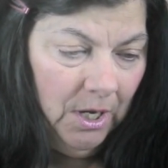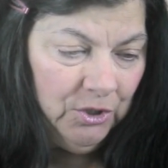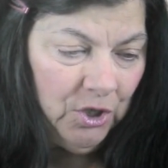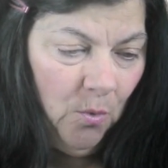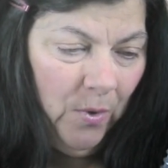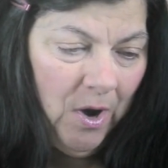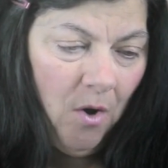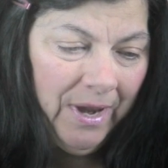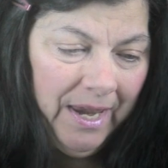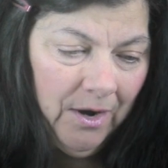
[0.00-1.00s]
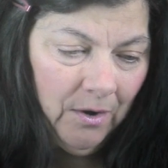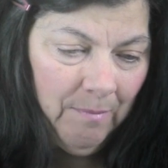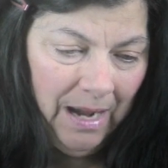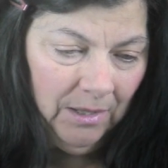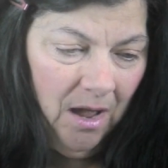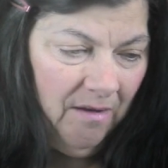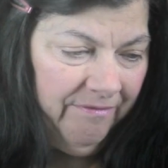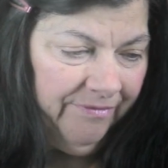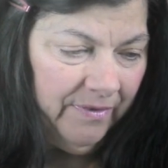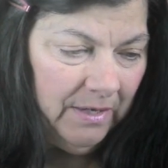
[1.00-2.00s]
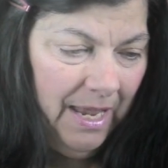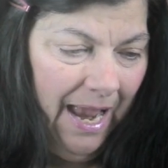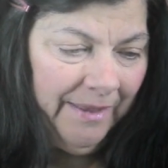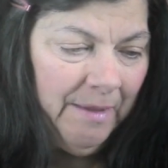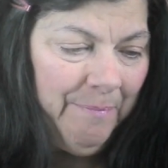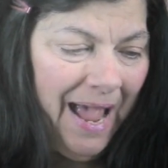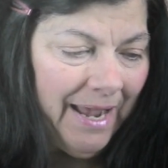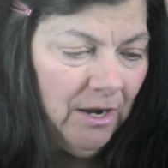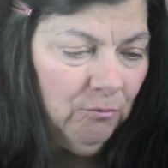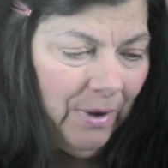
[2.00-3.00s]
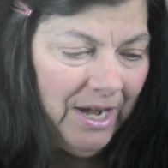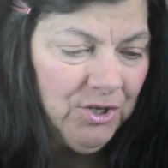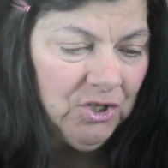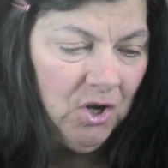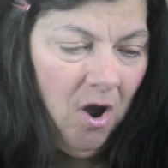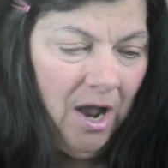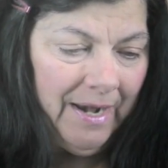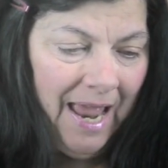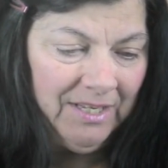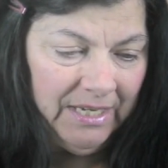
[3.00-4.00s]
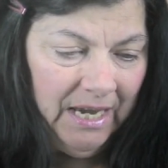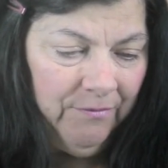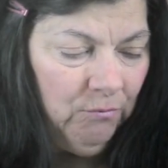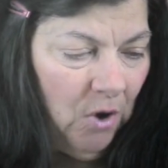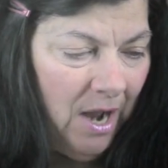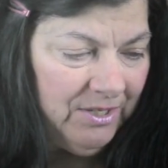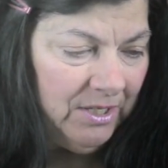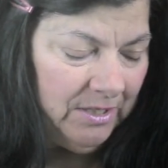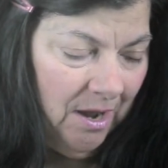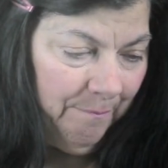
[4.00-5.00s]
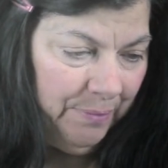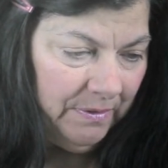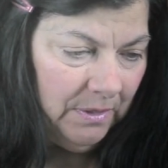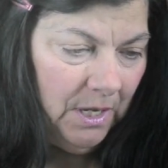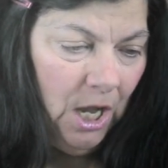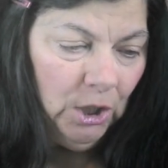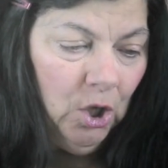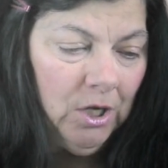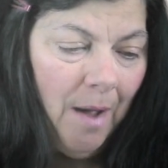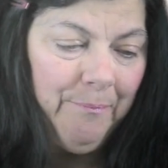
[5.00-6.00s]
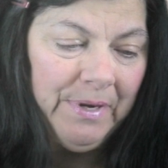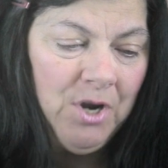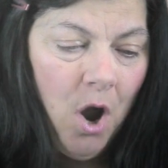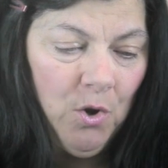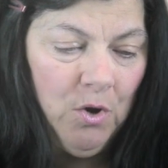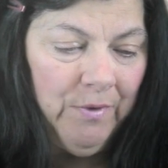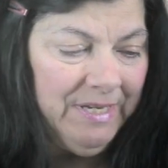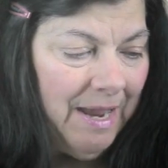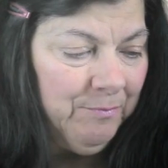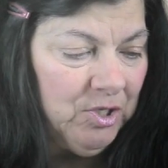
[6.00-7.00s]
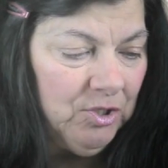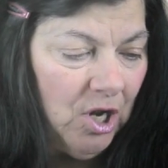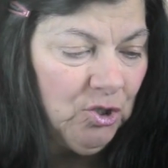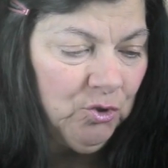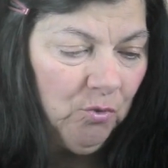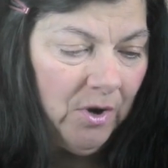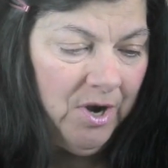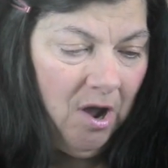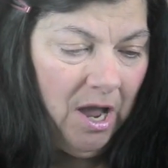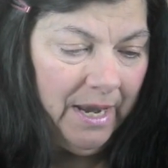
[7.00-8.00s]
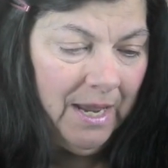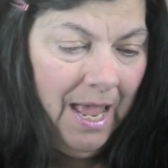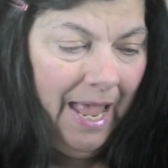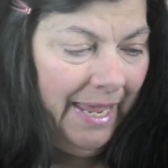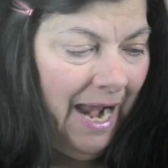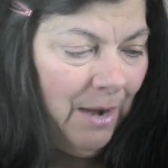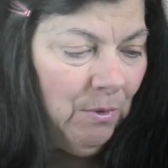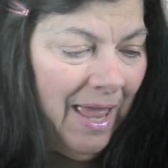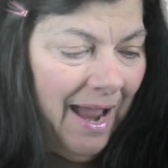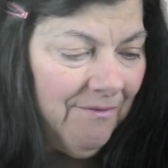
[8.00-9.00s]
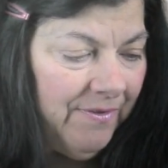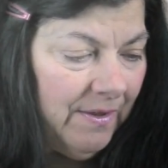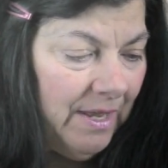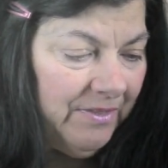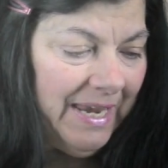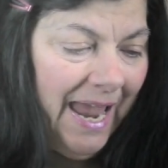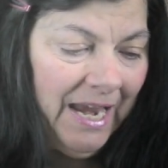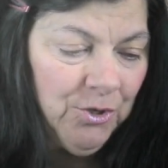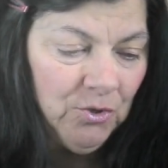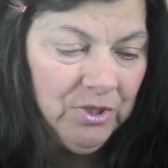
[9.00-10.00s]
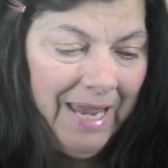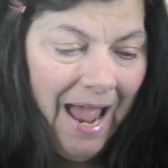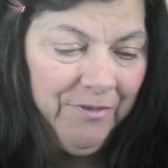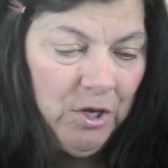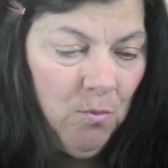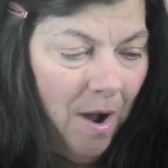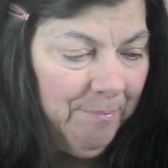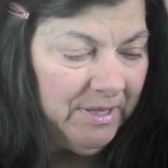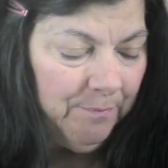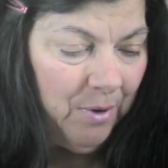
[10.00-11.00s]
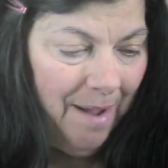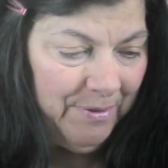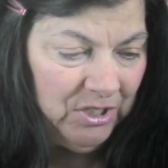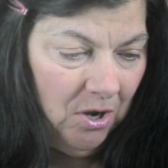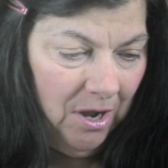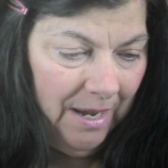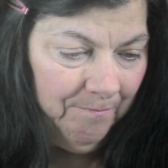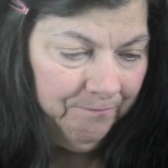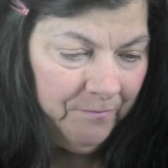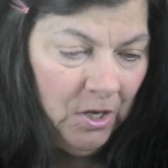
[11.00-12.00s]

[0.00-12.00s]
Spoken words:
So we are here, my love, and the battle rages on as evil rises up. Look up and know your redemption does draw nigh, and I will have the angels gather you up at the proper time.